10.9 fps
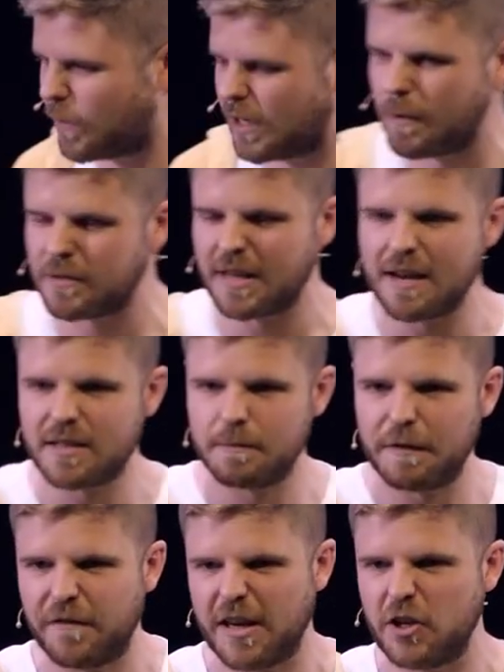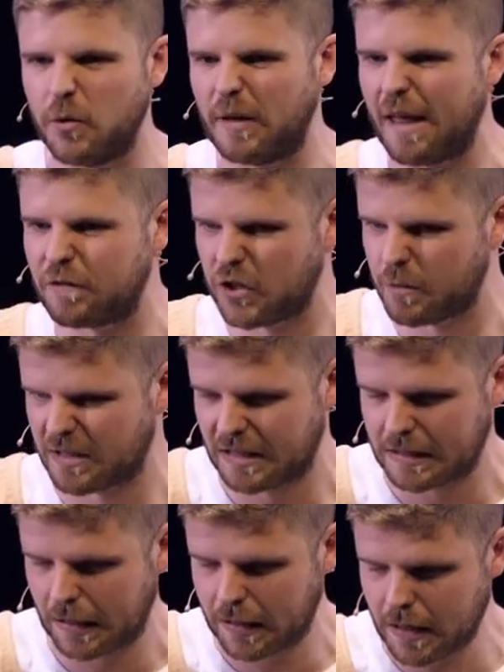one of the most intimate things you will ever do as a
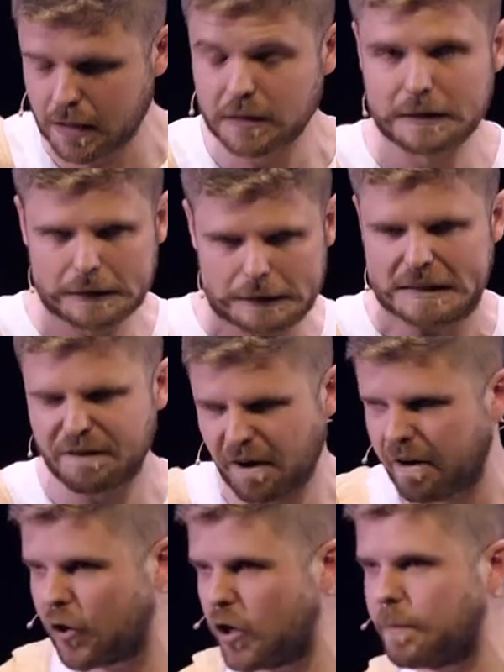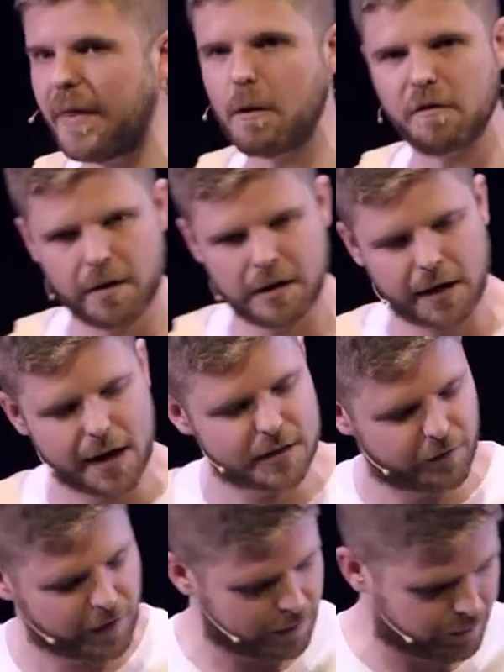designer. It's very good, but they were very nice, very,